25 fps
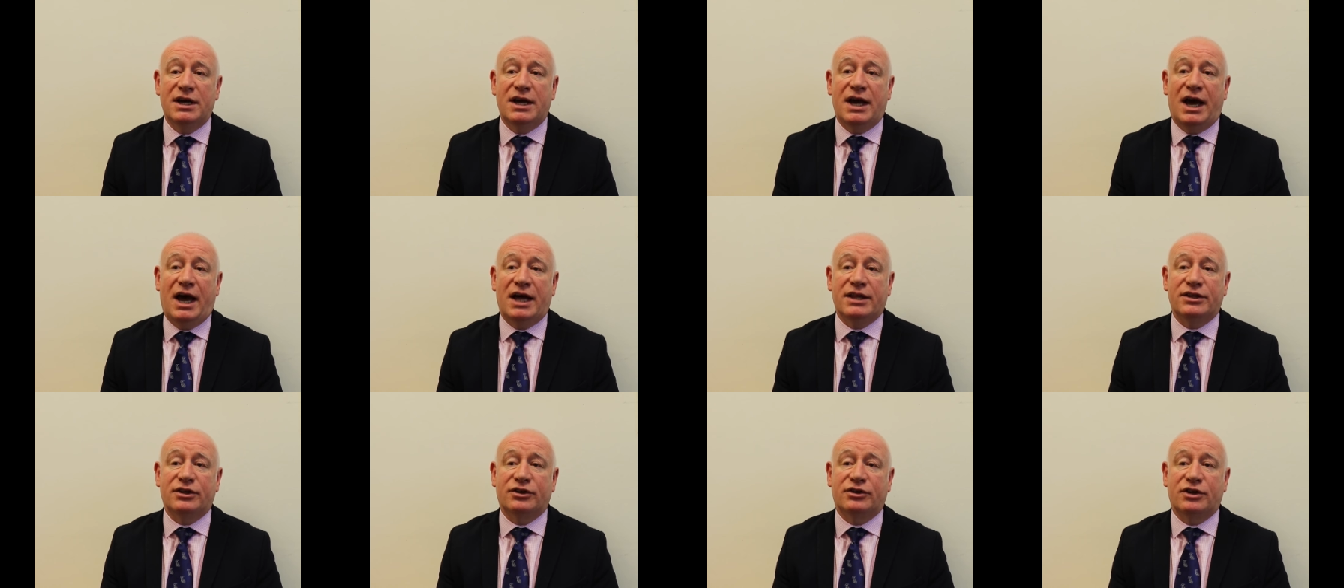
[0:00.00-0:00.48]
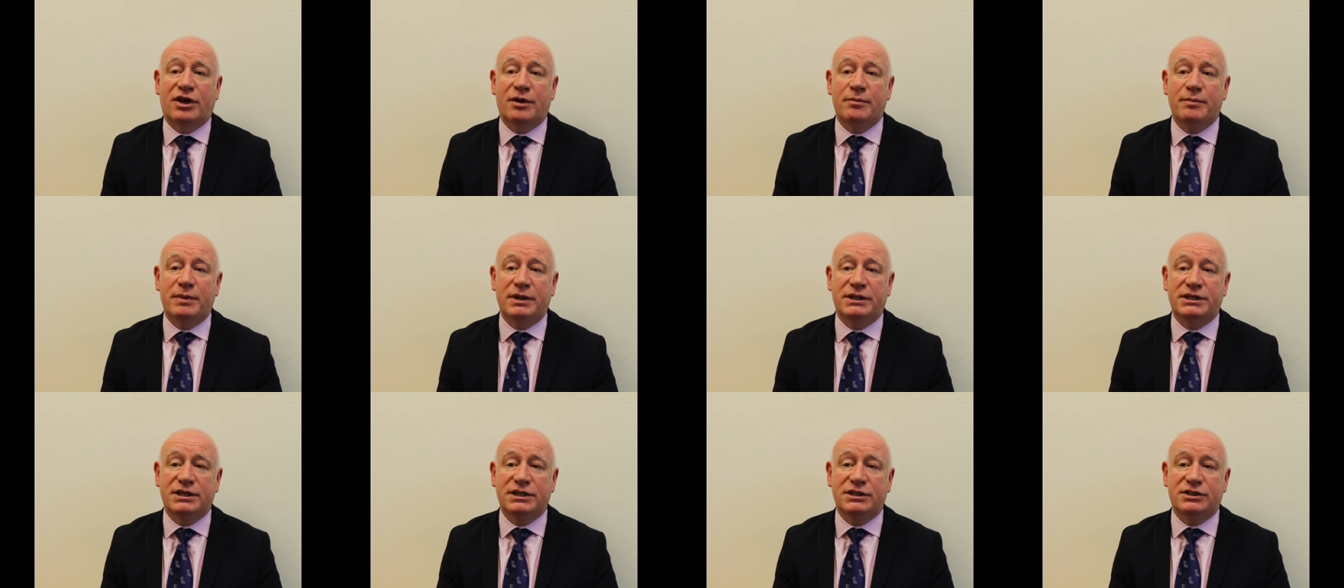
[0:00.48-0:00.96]
and are
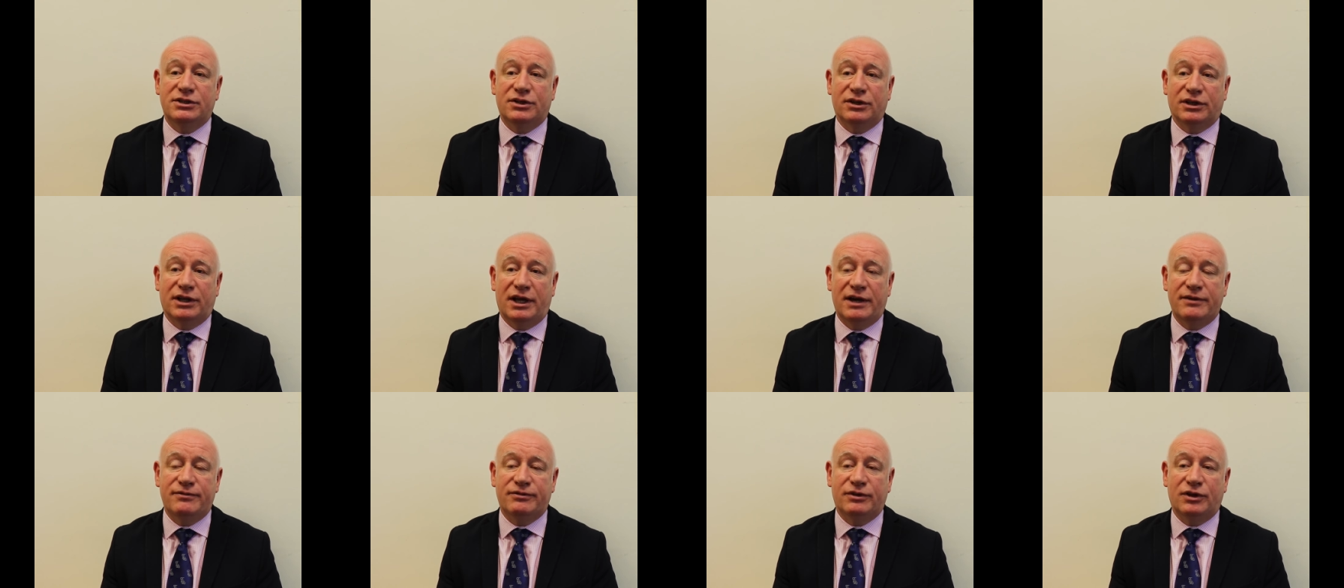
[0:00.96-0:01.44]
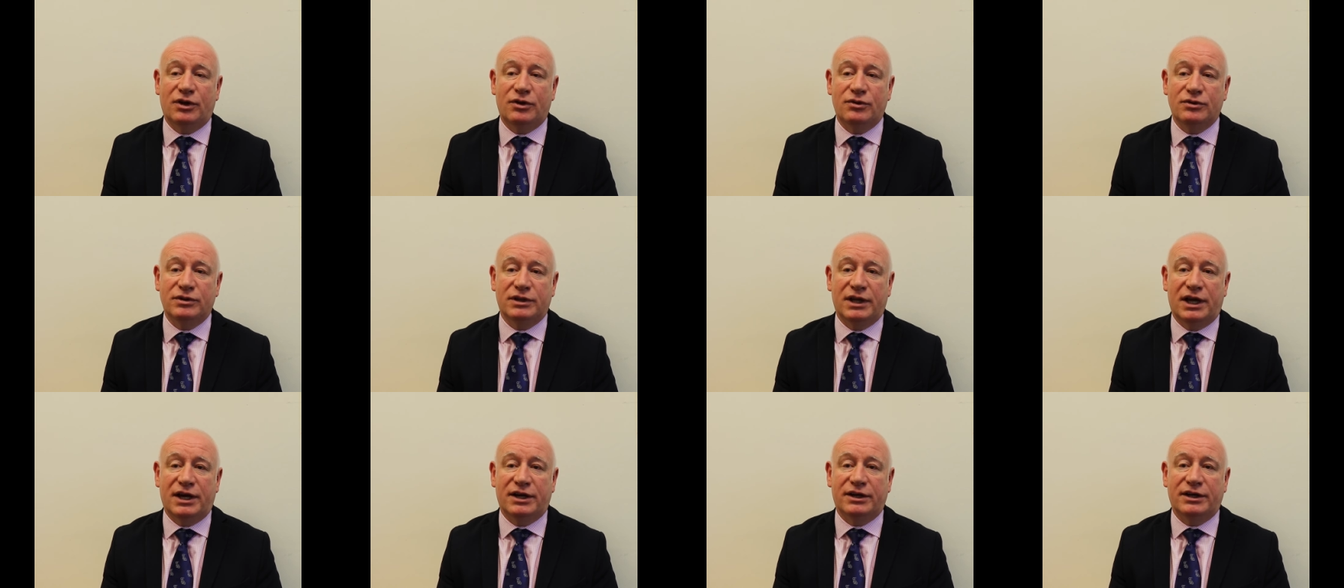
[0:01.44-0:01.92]
committed to lifelong
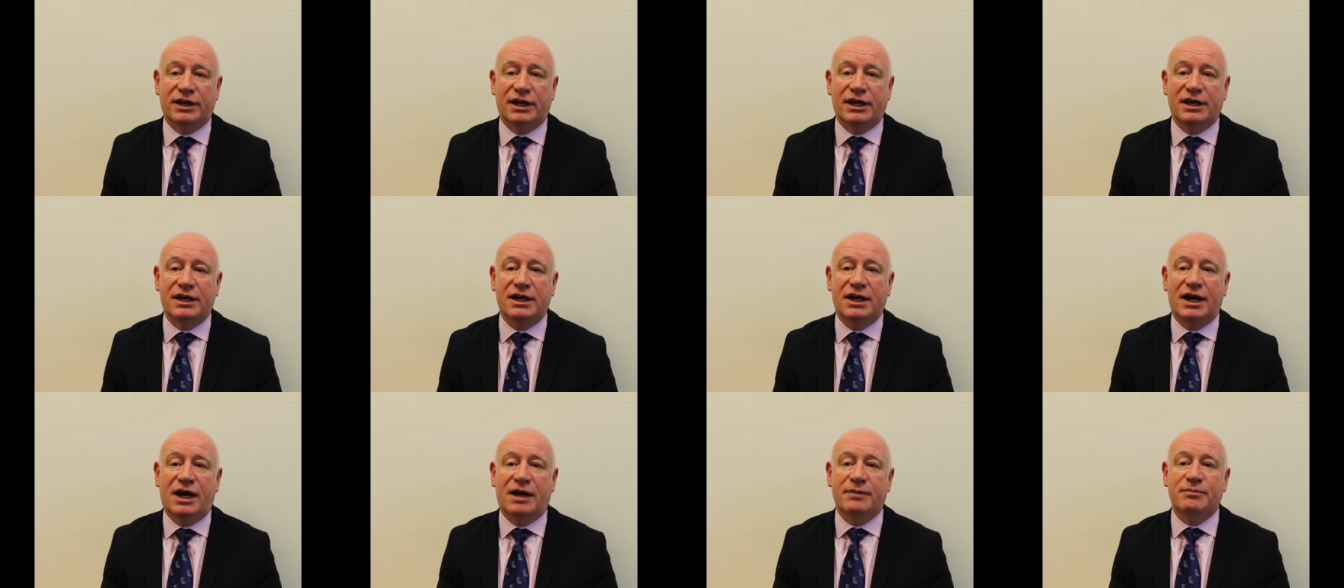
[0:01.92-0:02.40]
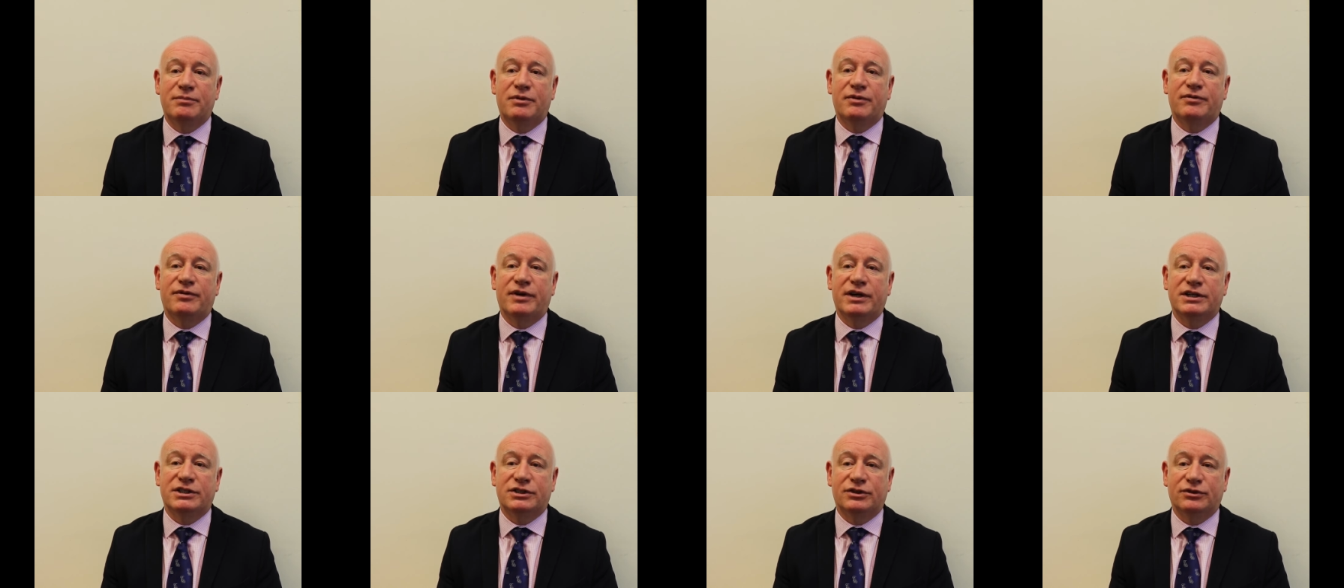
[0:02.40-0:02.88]
learning and
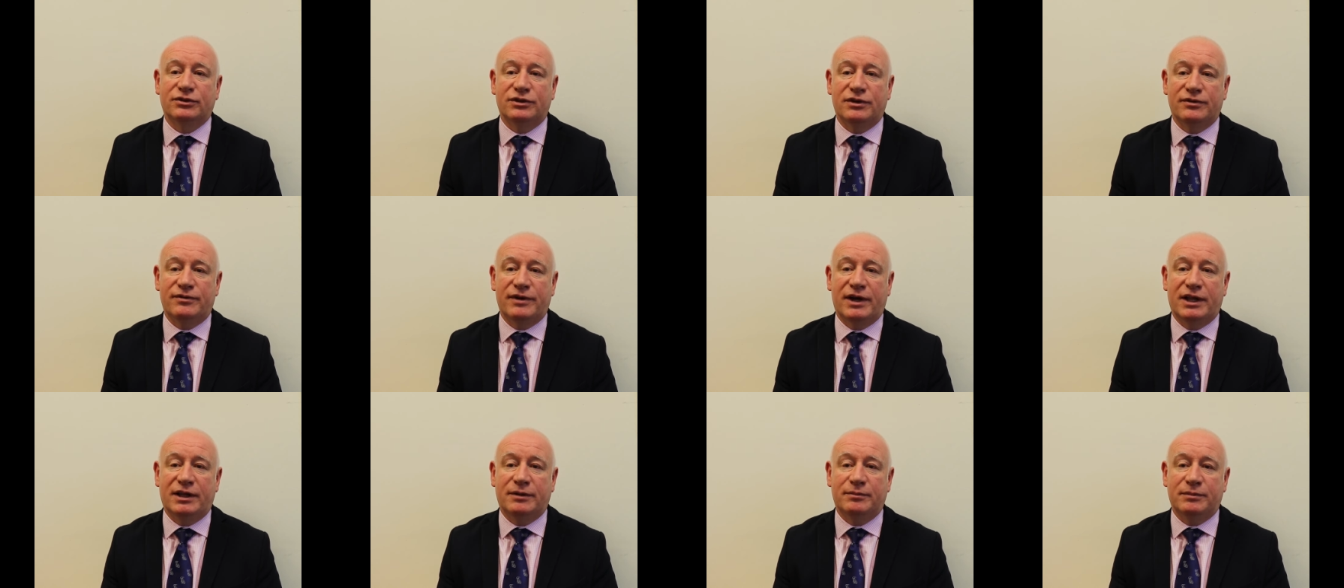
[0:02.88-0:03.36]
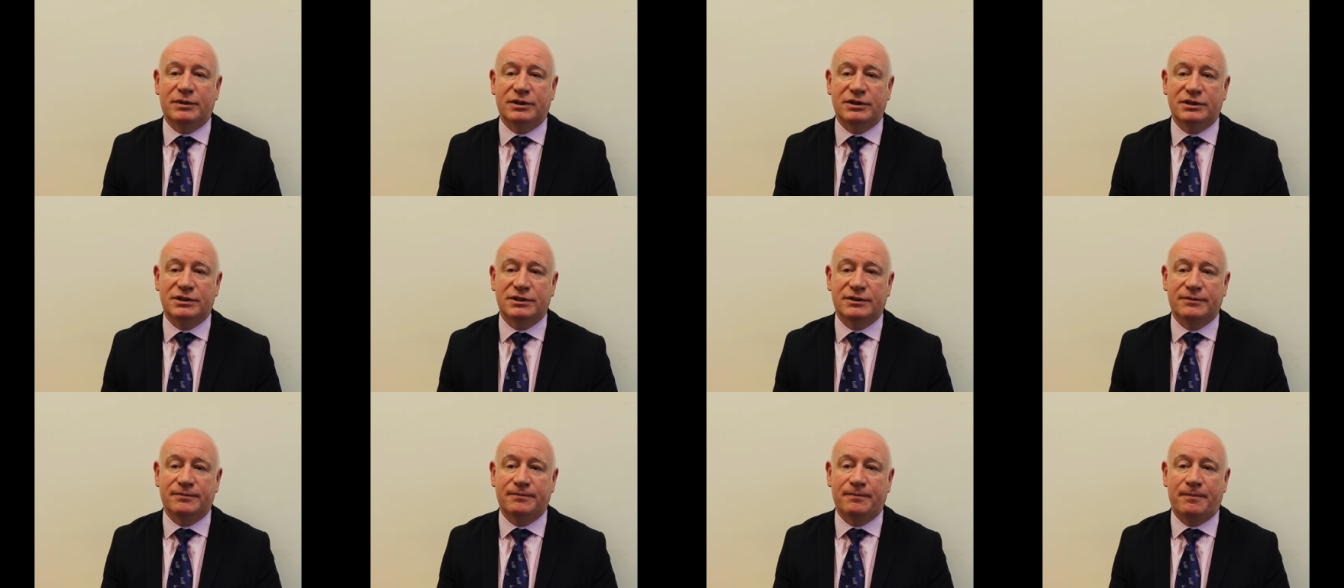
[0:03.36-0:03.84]
professional development.